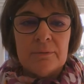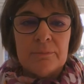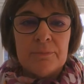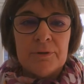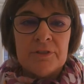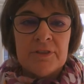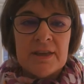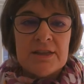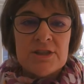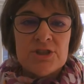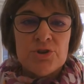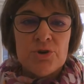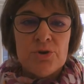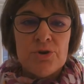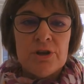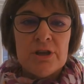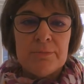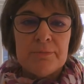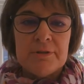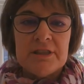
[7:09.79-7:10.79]
But they
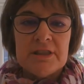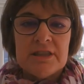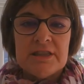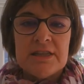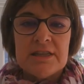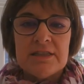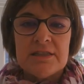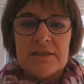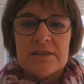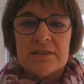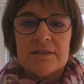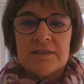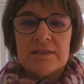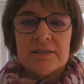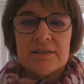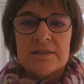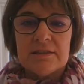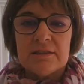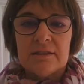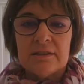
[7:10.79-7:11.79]
saw him in the
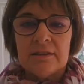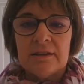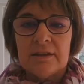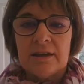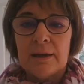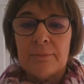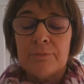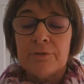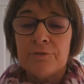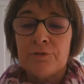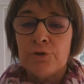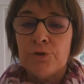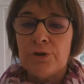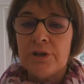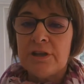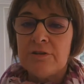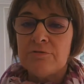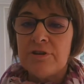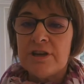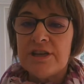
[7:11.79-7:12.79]
distance, and before
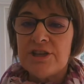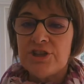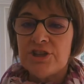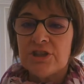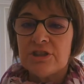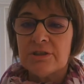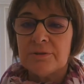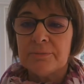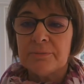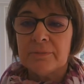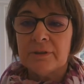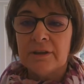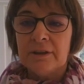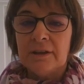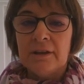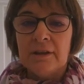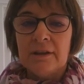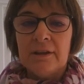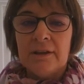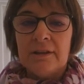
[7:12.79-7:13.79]
he reached them,
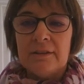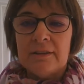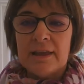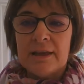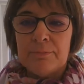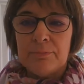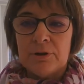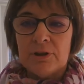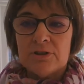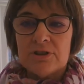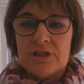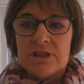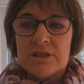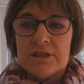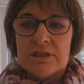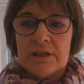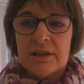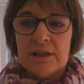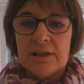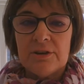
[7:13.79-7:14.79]
they plotted
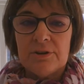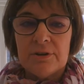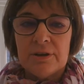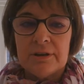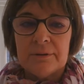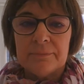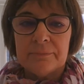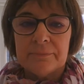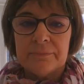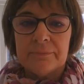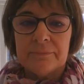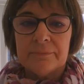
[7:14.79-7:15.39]
to kill him.